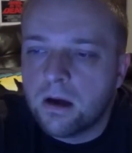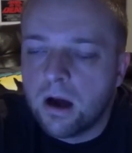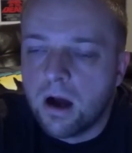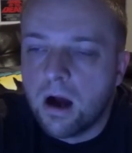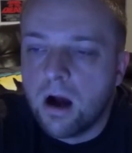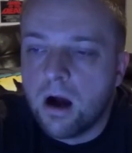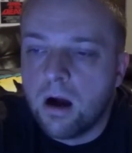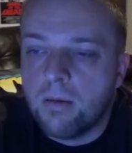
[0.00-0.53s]

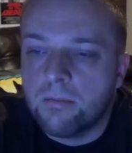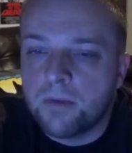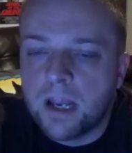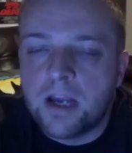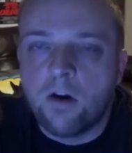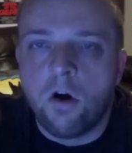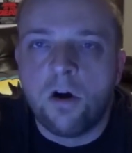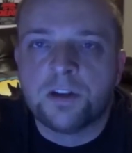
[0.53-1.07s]
An
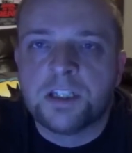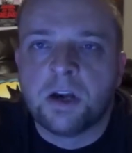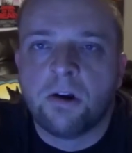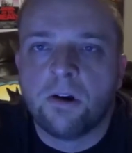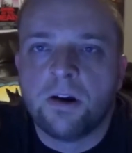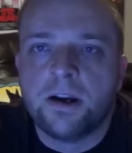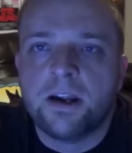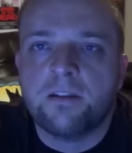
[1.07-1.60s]

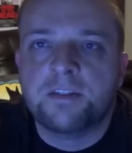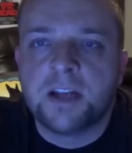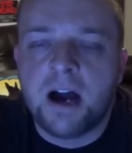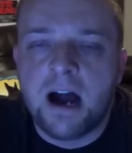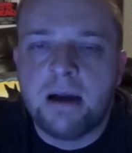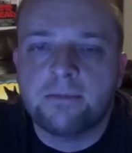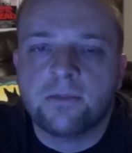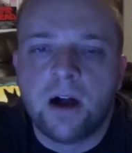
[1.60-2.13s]
alternative
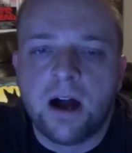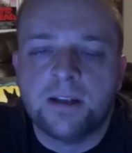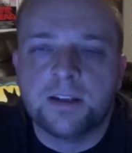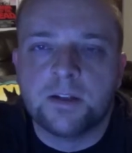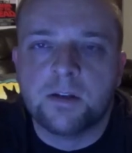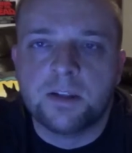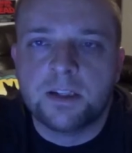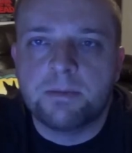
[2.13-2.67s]
timeline,
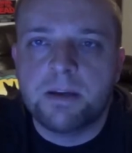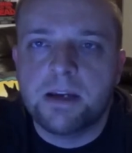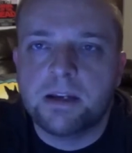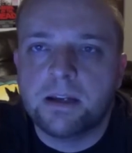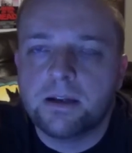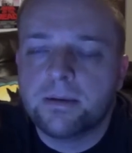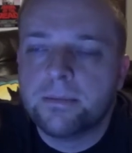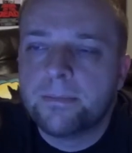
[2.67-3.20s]
so to
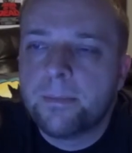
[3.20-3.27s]
speak.